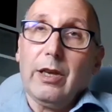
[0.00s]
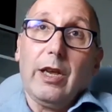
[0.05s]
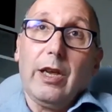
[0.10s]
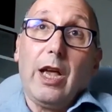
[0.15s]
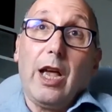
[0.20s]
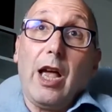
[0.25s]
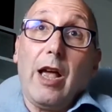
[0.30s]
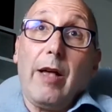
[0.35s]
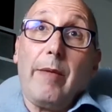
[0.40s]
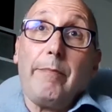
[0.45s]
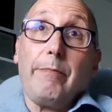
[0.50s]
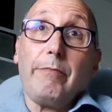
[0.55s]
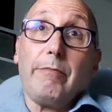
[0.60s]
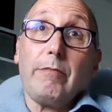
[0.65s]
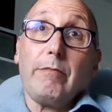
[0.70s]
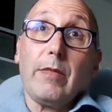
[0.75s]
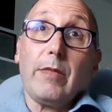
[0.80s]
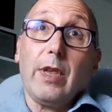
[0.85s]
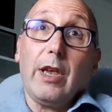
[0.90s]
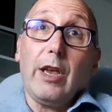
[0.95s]

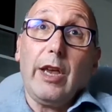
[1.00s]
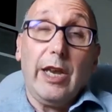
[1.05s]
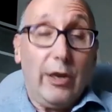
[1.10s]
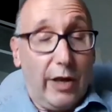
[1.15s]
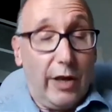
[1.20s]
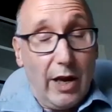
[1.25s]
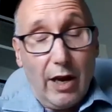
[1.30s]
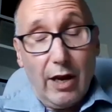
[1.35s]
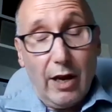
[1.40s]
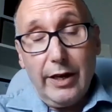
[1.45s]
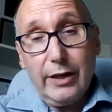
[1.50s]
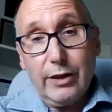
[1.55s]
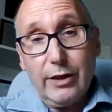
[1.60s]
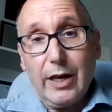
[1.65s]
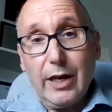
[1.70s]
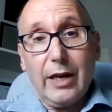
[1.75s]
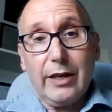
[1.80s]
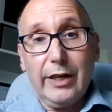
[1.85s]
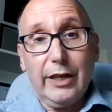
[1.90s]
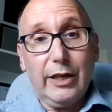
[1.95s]
In the early
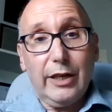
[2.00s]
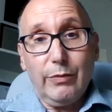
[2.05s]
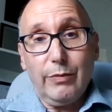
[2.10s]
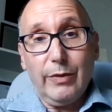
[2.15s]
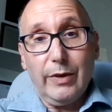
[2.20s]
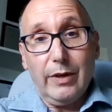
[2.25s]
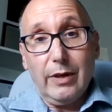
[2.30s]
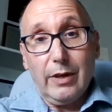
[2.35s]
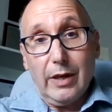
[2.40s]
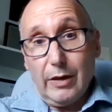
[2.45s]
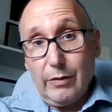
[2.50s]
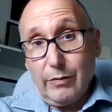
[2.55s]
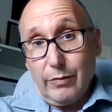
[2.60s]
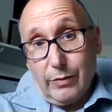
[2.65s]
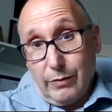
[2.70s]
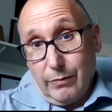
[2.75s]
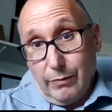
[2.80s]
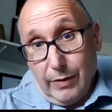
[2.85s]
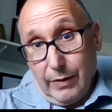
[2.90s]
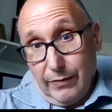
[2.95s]
studies, we
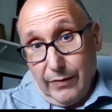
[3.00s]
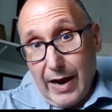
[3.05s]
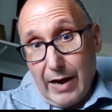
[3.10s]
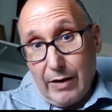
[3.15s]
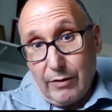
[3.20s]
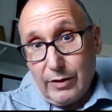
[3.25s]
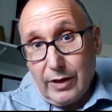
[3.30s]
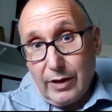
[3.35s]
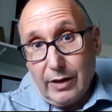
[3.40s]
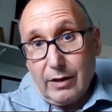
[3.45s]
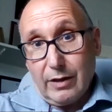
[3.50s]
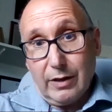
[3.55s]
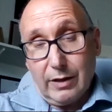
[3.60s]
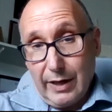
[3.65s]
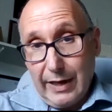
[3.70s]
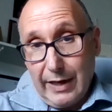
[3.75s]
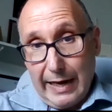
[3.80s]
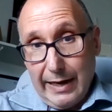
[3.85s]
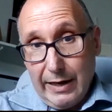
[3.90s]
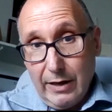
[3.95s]
found in the
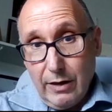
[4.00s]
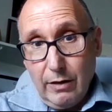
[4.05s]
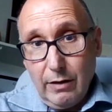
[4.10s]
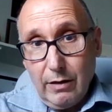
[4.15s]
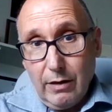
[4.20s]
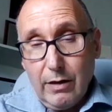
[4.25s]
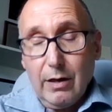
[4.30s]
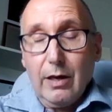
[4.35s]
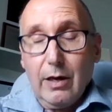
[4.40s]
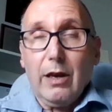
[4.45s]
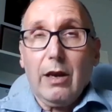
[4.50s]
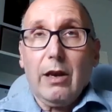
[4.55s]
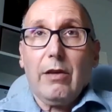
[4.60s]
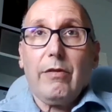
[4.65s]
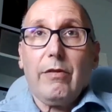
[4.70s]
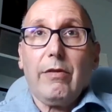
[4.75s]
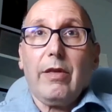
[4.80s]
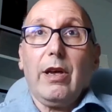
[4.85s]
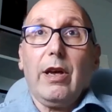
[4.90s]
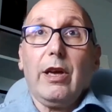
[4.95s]
skin
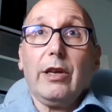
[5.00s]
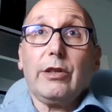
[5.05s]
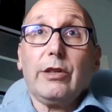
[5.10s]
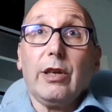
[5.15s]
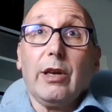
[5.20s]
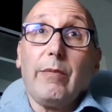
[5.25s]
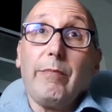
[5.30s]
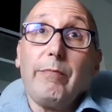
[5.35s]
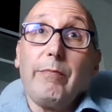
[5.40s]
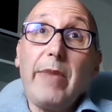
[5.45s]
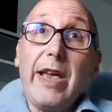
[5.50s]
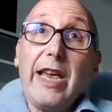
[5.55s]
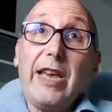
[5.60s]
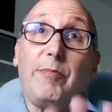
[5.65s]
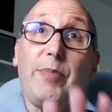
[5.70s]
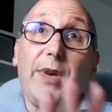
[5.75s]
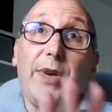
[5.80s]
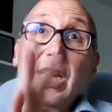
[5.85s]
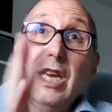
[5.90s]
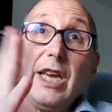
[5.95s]
that
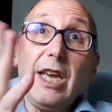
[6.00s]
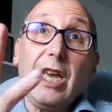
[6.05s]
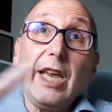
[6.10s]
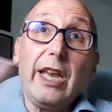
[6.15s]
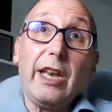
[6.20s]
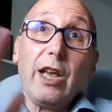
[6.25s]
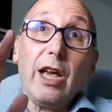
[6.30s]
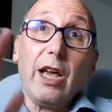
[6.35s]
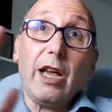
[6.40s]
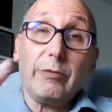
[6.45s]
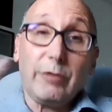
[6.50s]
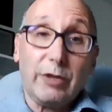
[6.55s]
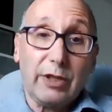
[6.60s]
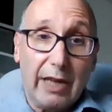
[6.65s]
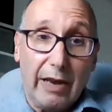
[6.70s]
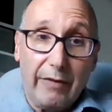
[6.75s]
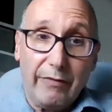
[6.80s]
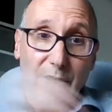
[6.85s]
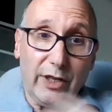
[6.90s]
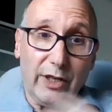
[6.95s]
maybe in a
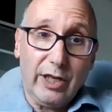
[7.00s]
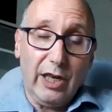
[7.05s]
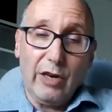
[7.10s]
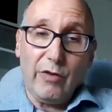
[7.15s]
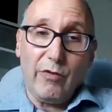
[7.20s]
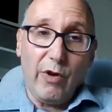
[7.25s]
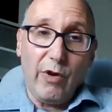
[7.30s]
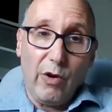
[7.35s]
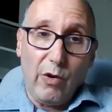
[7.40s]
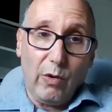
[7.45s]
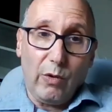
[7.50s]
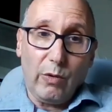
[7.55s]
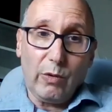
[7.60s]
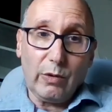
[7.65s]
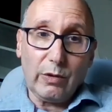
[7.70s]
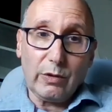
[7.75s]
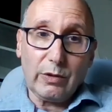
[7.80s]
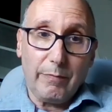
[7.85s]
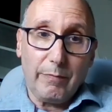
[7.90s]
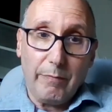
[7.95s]

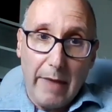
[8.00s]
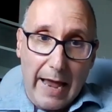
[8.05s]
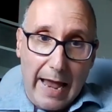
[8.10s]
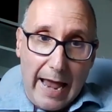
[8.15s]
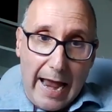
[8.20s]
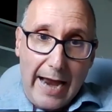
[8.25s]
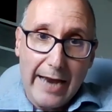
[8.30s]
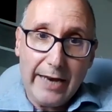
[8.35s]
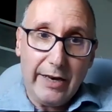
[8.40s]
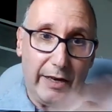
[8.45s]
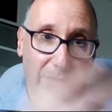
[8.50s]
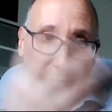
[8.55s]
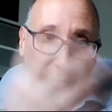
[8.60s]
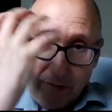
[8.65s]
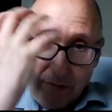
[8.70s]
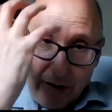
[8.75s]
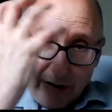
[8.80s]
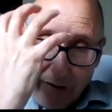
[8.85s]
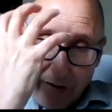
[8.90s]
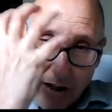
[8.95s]
70-year-old man in
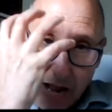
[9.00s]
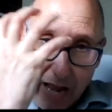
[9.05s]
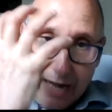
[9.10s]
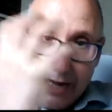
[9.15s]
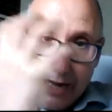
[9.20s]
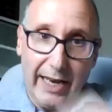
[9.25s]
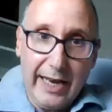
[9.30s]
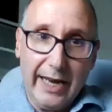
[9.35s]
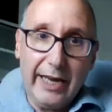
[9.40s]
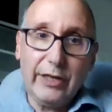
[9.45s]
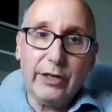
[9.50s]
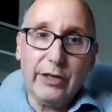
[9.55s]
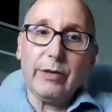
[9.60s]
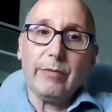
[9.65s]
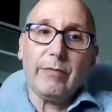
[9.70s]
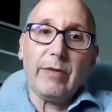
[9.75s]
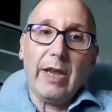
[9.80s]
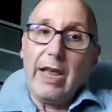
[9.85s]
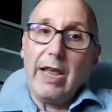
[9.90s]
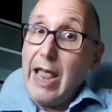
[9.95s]
their eyelid,
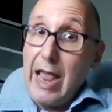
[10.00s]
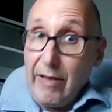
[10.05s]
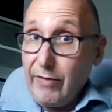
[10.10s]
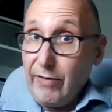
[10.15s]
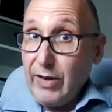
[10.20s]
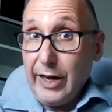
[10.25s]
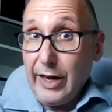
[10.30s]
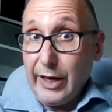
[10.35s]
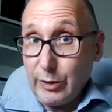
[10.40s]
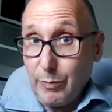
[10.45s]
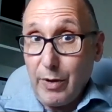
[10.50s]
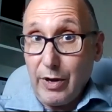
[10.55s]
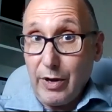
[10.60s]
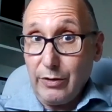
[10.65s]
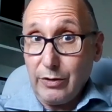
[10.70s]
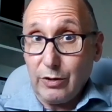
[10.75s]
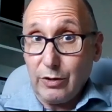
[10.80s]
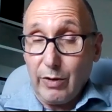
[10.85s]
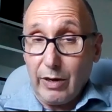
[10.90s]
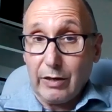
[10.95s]
heavily
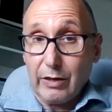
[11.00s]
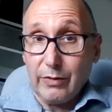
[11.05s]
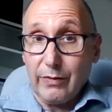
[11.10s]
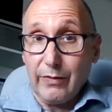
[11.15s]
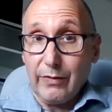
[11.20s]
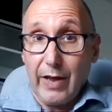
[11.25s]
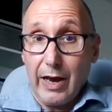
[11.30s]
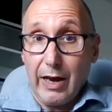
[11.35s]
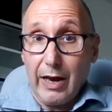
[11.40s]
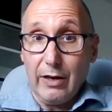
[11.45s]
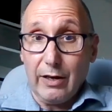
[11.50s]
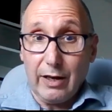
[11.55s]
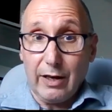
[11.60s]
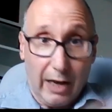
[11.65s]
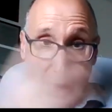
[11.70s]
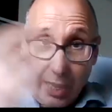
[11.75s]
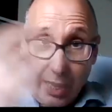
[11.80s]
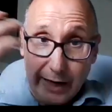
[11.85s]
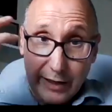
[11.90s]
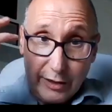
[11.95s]
exposed to ultraviolet
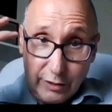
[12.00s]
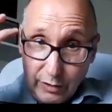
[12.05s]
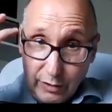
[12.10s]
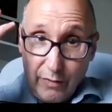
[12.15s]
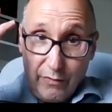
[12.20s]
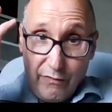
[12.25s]
light, so